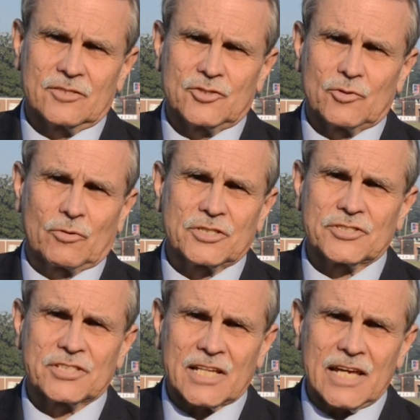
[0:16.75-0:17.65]
Georgia
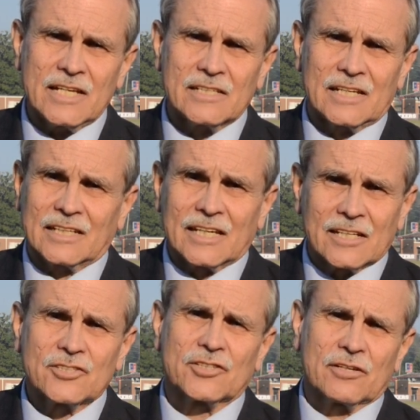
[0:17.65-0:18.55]
State and
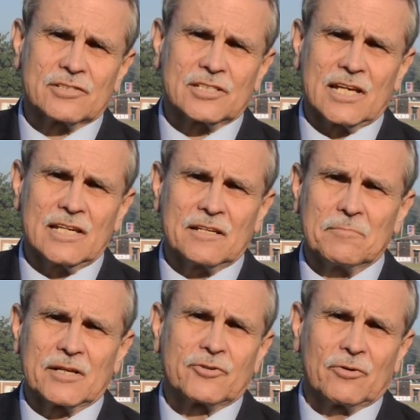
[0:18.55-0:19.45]
Kennesaw State and
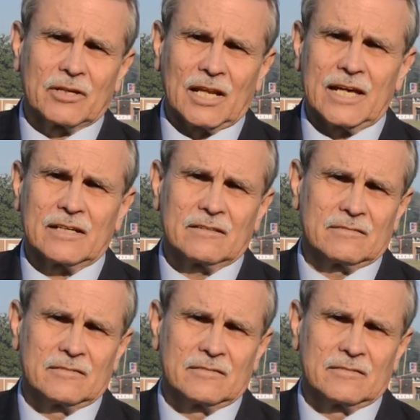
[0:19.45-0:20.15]
Metro Atlanta.